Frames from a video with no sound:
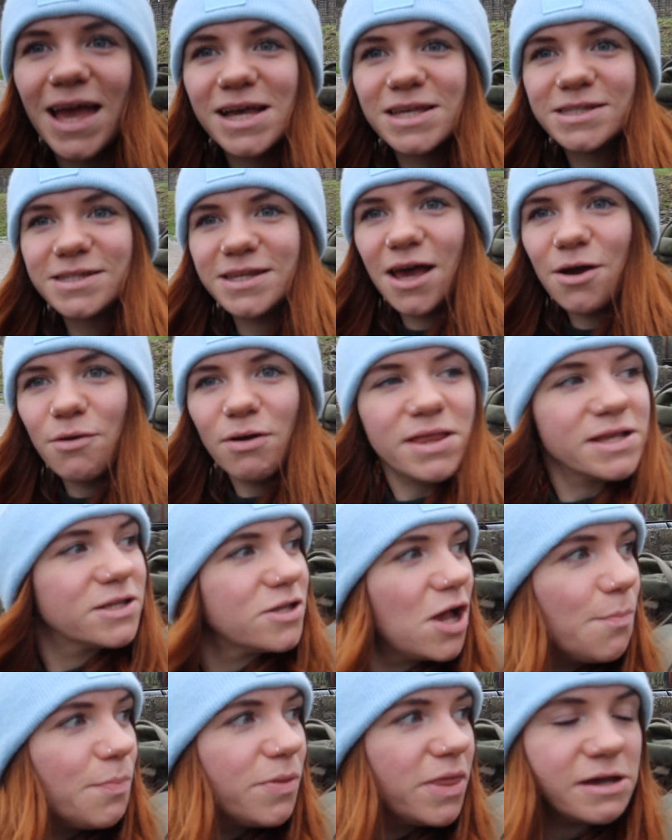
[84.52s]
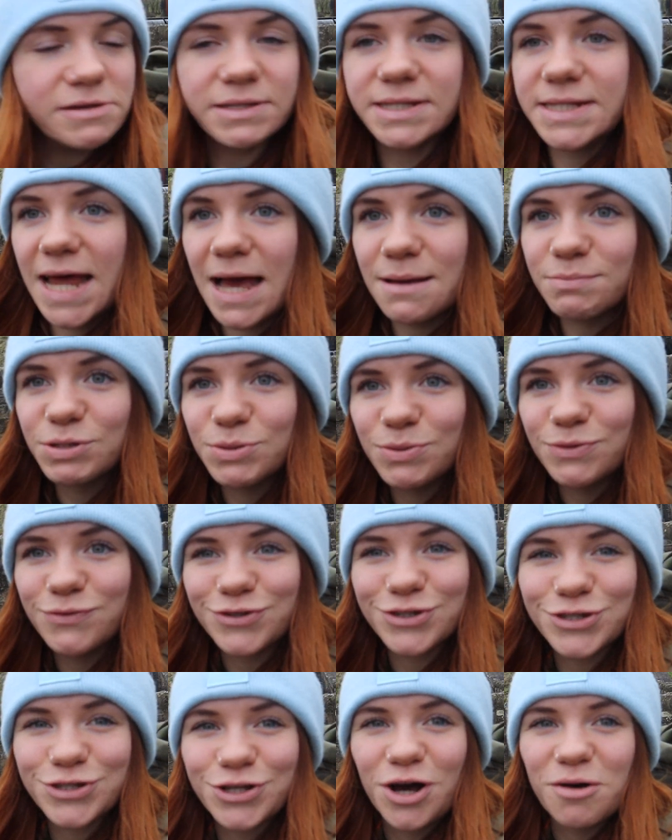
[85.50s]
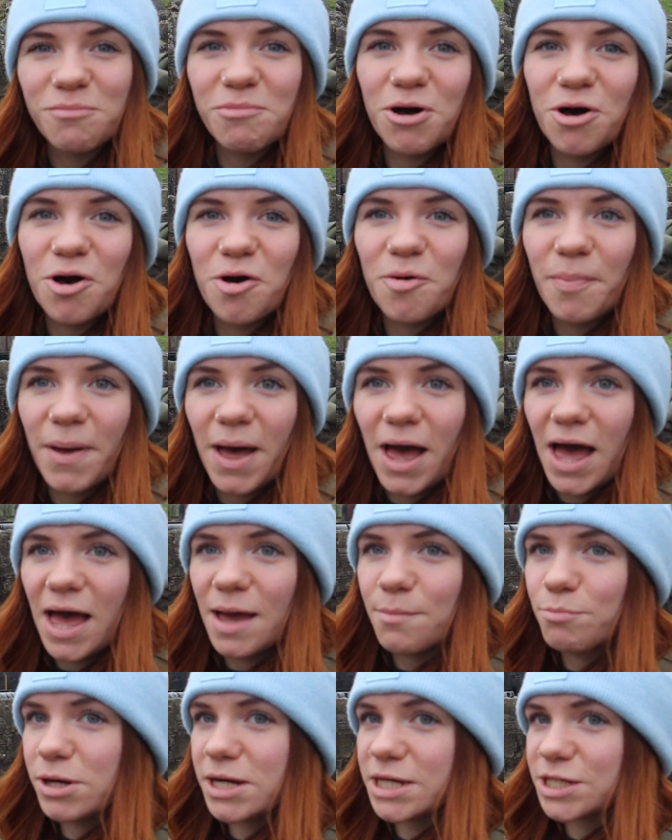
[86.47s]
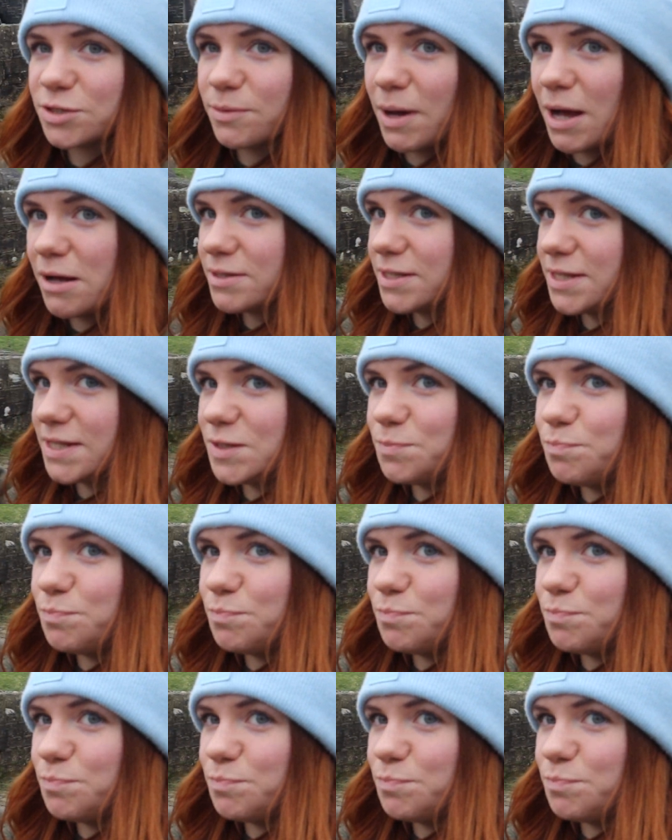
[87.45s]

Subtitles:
So at the top of those steps that we've just come up, it brings you out to this